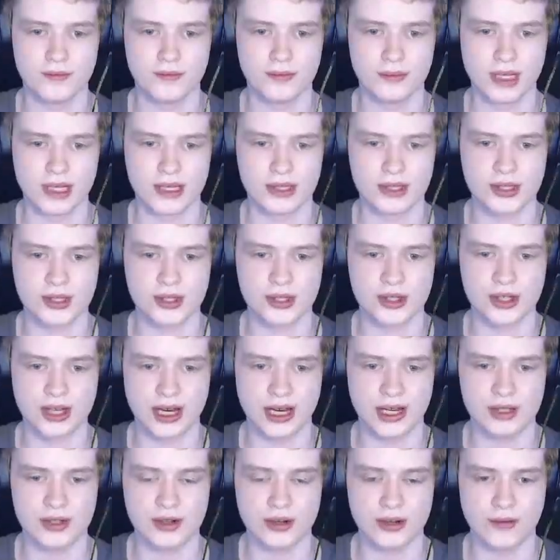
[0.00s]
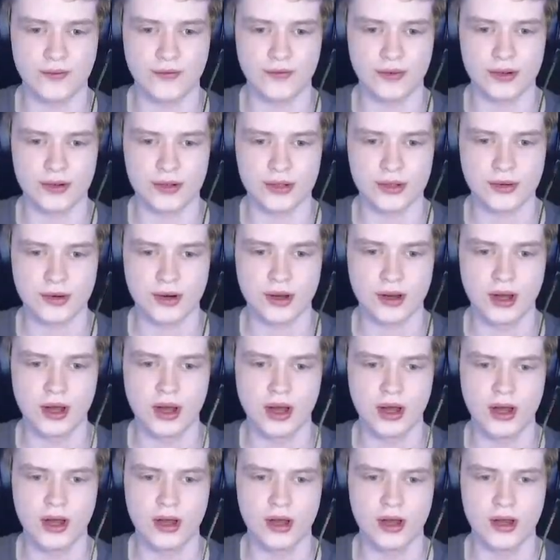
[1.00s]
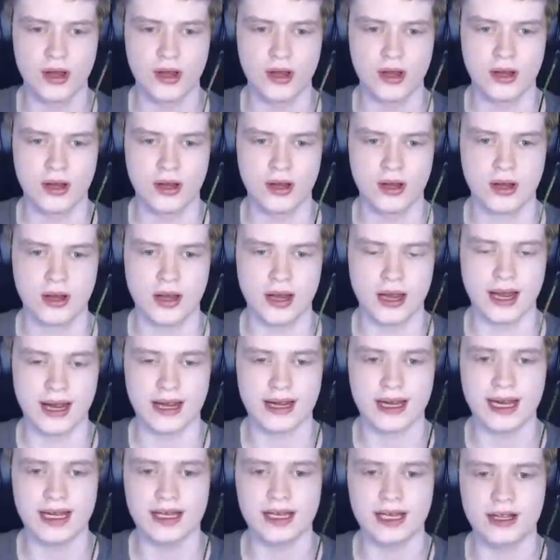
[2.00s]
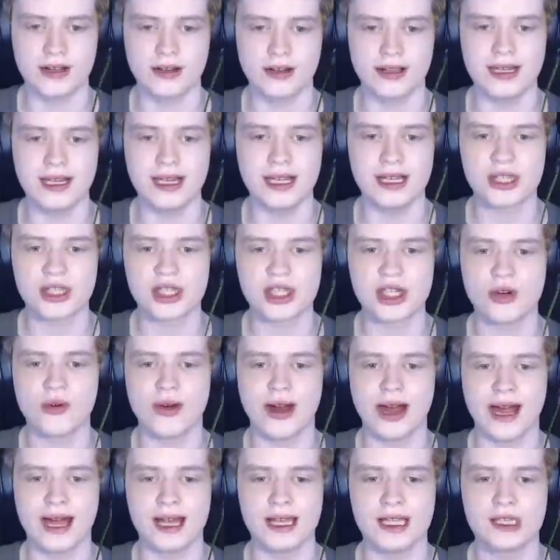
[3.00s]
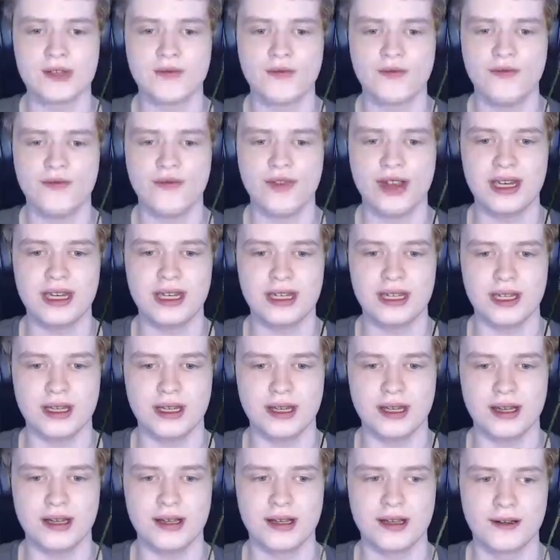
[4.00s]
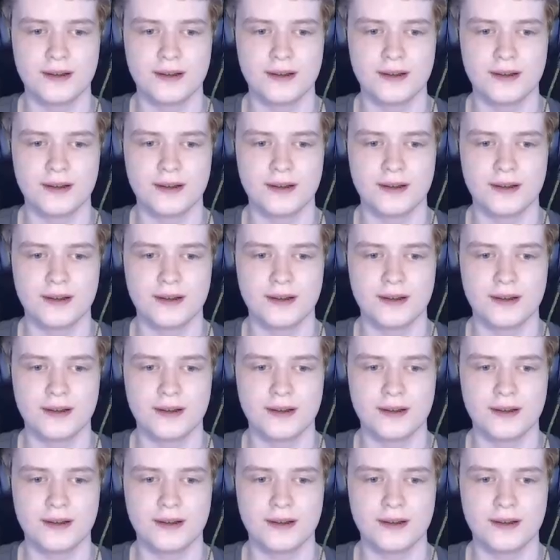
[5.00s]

Guess the stains are the first. Okay, the cleaning is still as finicky.